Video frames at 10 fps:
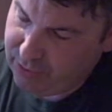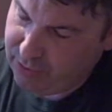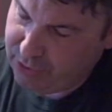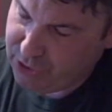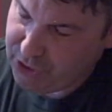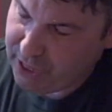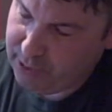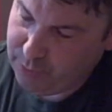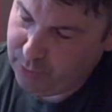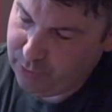the
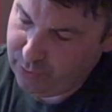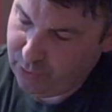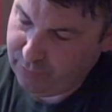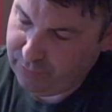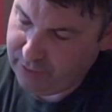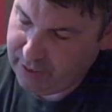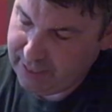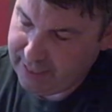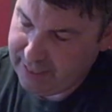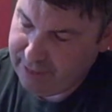shape of the
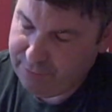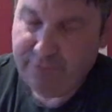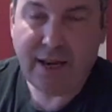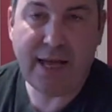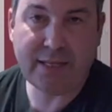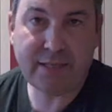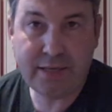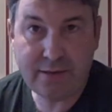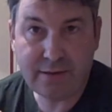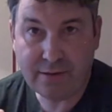E flat
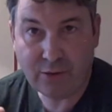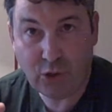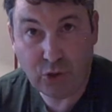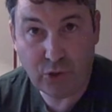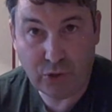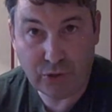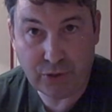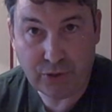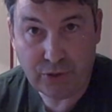chord